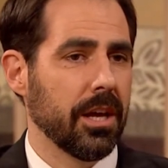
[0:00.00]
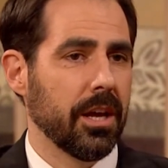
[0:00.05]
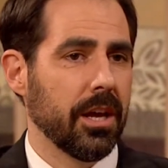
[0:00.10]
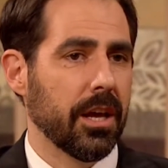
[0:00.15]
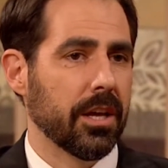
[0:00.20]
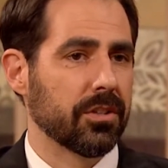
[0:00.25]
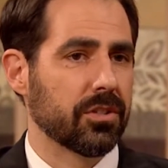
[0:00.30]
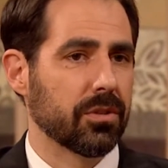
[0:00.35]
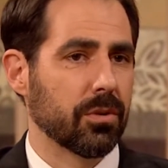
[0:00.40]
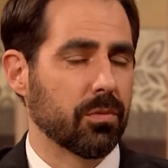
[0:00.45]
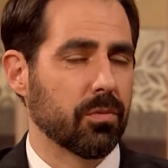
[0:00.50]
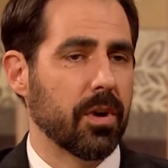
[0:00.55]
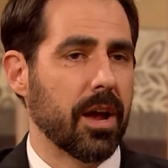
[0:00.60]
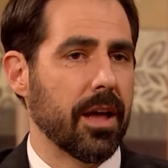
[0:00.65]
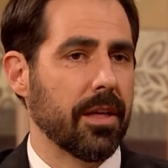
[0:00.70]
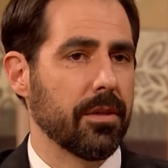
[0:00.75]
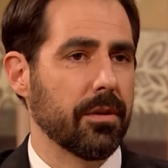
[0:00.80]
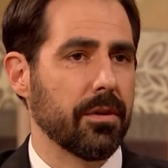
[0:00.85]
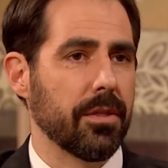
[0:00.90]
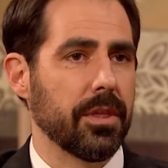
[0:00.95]
And so
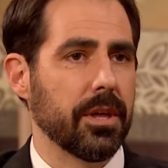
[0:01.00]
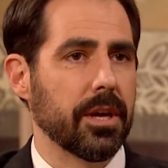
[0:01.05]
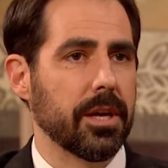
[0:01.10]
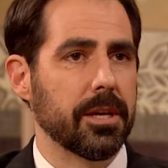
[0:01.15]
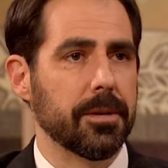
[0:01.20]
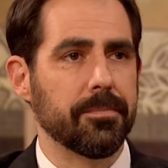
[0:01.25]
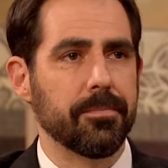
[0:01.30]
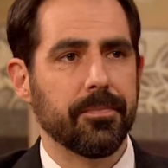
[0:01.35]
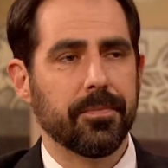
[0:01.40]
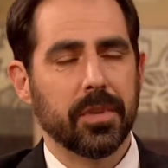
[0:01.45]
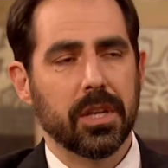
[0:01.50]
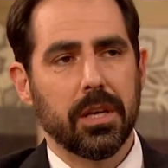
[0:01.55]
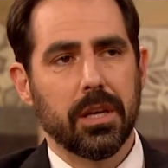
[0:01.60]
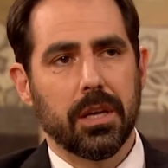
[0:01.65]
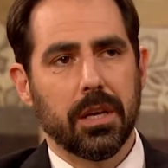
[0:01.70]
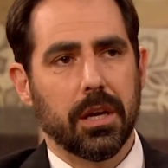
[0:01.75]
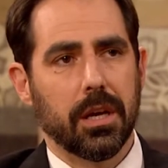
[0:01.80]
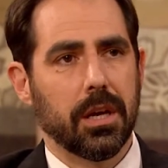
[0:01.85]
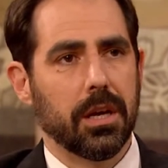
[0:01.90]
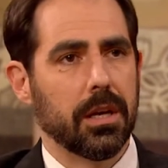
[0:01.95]
rather than,
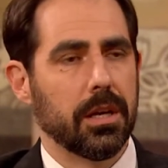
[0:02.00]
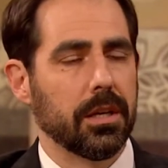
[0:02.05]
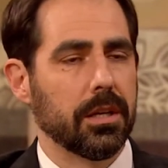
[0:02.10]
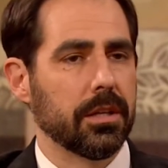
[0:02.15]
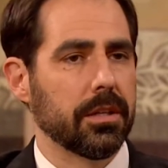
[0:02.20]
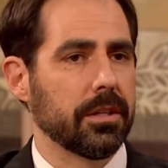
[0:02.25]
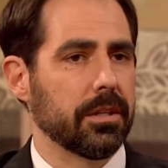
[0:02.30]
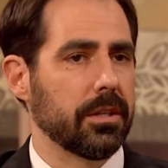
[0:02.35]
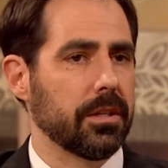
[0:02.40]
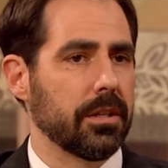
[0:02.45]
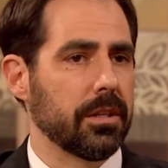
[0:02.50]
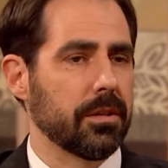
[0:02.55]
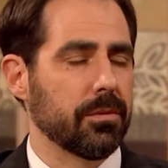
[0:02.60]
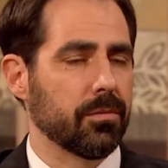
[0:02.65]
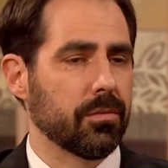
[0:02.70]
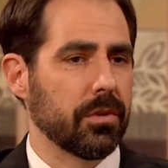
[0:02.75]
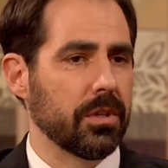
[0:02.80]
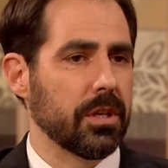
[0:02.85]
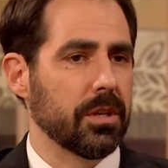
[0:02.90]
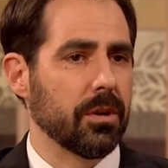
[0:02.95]
uh,
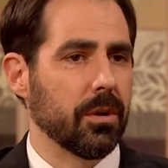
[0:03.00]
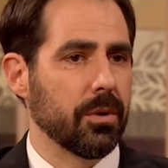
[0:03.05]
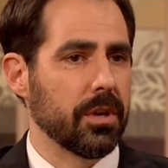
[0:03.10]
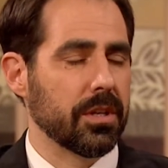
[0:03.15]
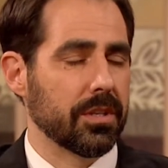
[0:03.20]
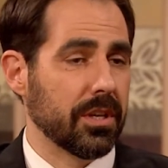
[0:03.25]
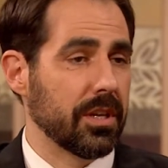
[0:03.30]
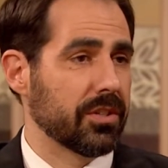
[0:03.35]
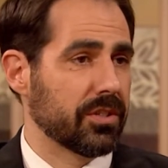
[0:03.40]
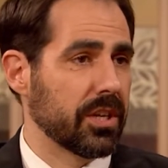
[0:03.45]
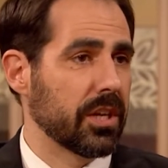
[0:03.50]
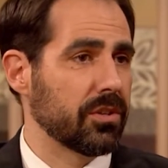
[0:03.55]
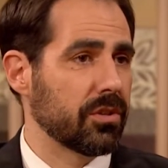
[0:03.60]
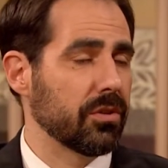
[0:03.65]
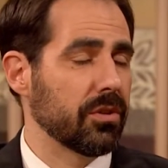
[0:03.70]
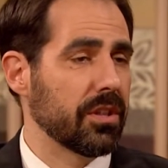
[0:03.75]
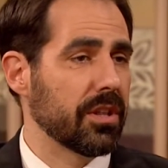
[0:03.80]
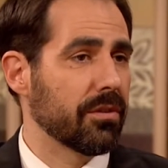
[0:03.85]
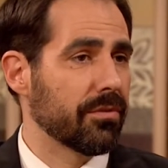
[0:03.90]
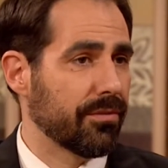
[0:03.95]
you know,
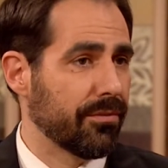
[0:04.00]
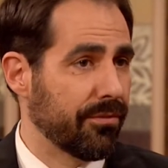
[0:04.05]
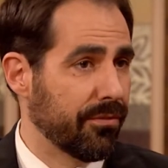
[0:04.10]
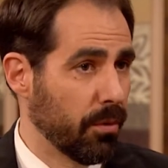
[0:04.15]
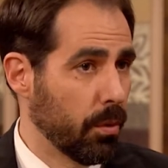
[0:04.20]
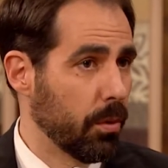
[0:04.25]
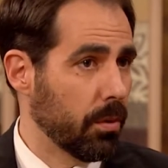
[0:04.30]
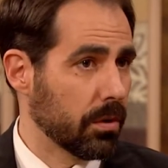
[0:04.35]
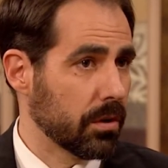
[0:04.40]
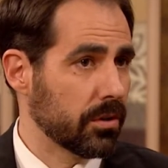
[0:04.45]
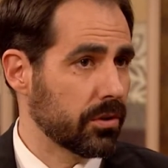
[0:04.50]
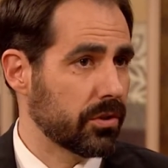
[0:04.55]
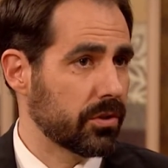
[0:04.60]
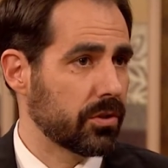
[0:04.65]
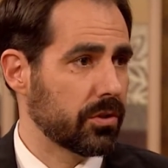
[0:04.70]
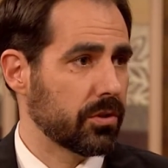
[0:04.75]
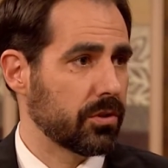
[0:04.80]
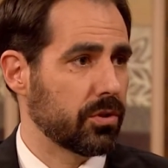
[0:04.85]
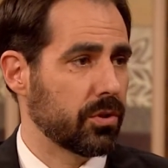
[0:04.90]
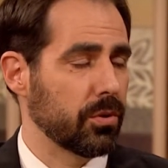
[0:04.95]
essentially they're
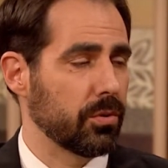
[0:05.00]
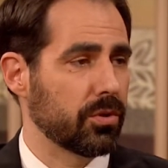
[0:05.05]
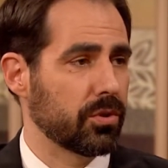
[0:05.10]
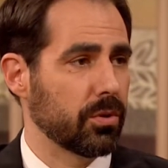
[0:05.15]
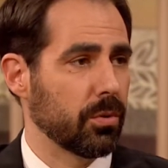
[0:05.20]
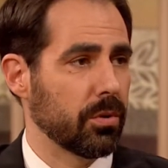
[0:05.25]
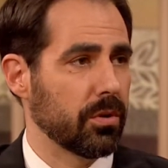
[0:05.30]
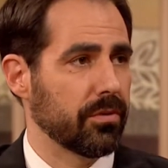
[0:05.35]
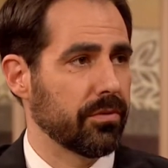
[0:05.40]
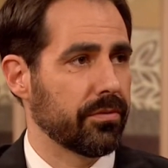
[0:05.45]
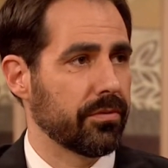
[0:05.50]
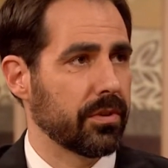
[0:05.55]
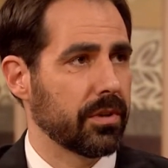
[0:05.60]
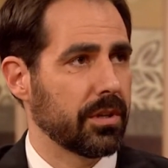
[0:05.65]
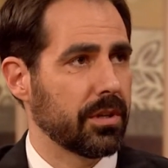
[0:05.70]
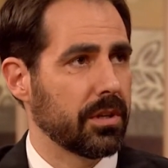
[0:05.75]
forced to sort of